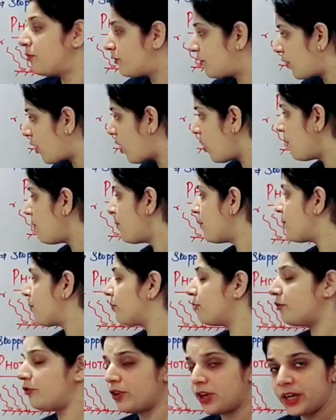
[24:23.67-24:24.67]
from
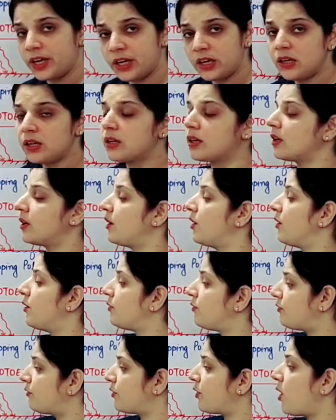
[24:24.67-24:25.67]
where?
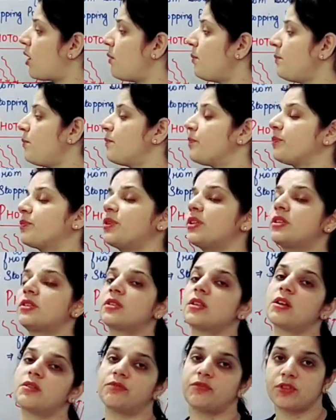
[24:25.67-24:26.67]
From the
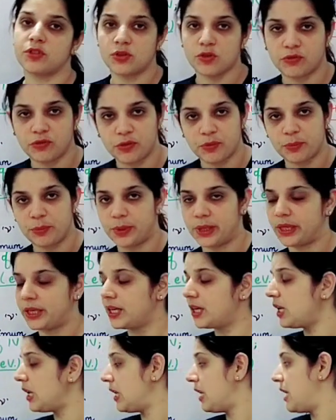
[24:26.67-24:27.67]
surface of a
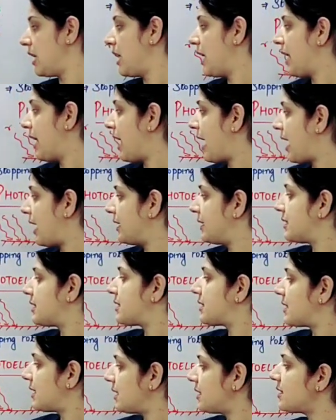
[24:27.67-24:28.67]
metal. And
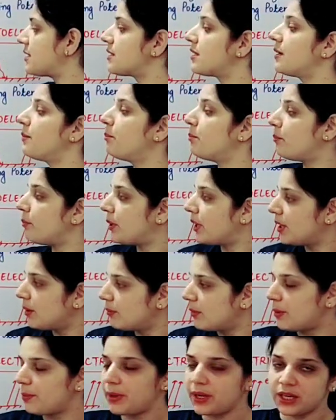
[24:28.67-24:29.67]
since the
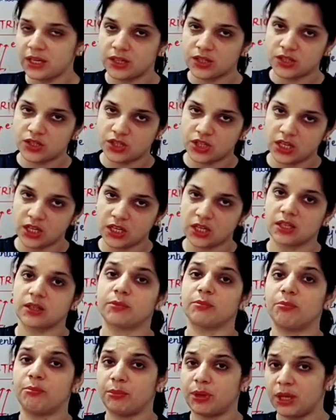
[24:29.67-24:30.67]
minimum
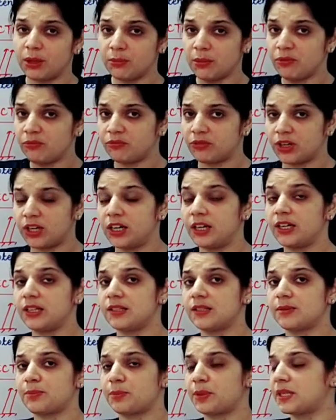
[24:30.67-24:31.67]
energy, minimum word
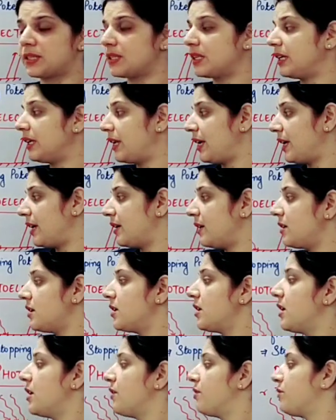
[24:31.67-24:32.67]
is present here,
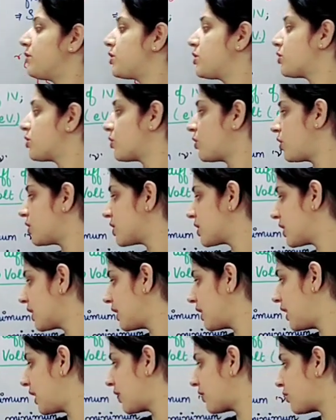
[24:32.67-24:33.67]
which is causing
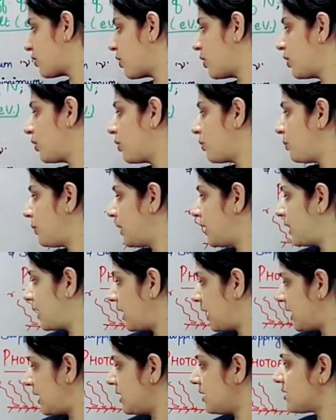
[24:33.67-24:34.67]
an electron to be
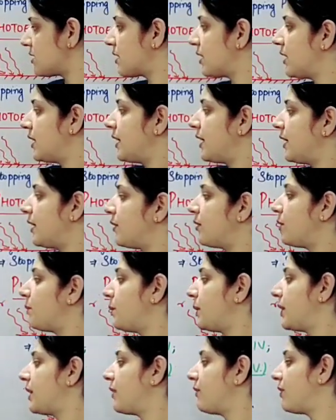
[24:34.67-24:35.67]
released, it will
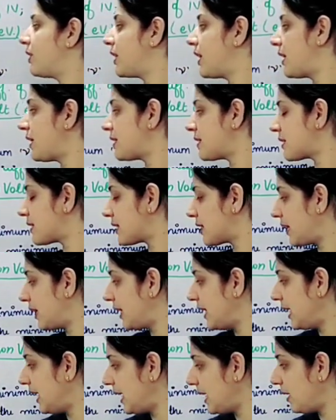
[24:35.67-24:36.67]
be given as
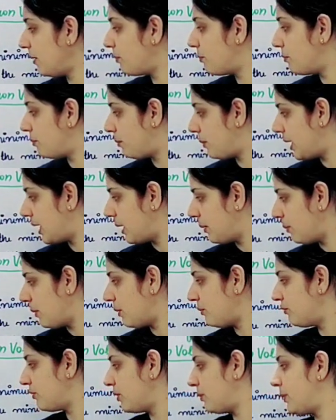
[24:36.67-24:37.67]
E
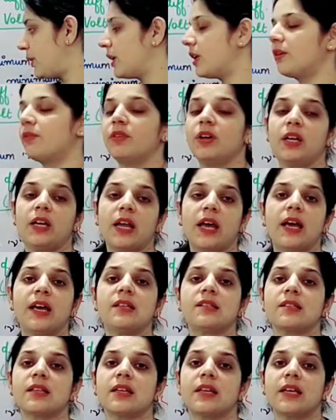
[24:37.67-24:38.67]
minimum will be given
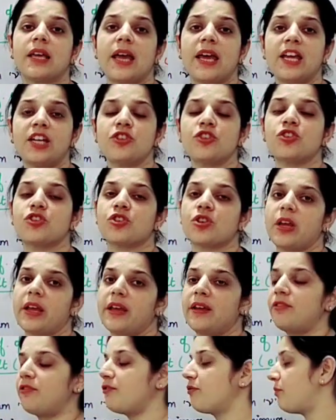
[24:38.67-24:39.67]
as
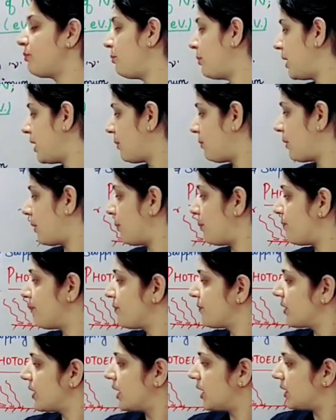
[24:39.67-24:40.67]
HF minimum.
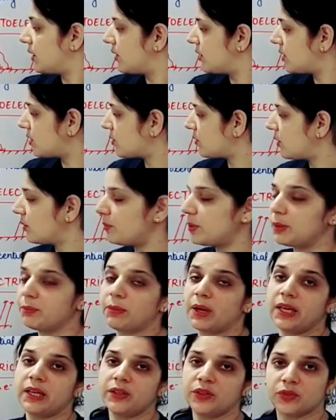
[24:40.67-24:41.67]
This will be
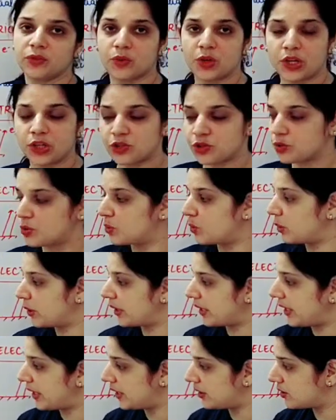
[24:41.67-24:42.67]
my threshold
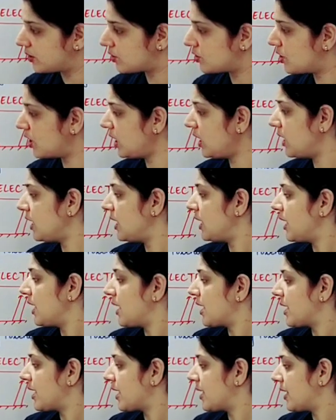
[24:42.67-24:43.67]
energy,
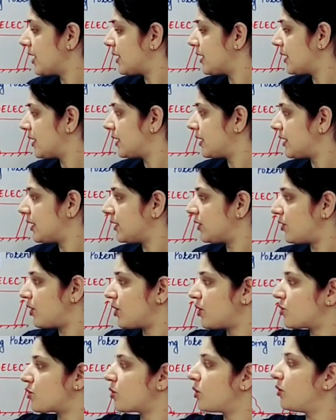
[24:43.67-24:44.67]

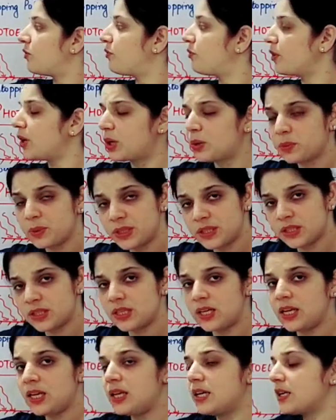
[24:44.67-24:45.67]
threshold
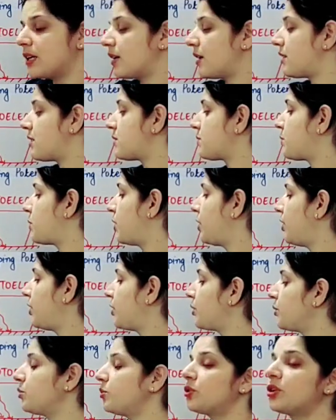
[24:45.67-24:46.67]
frequency
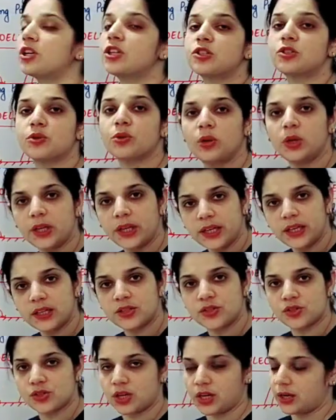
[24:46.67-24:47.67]
corresponding to threshold
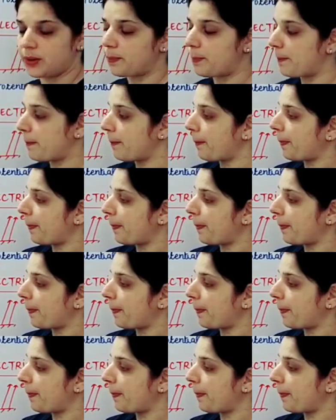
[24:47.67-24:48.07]
energy.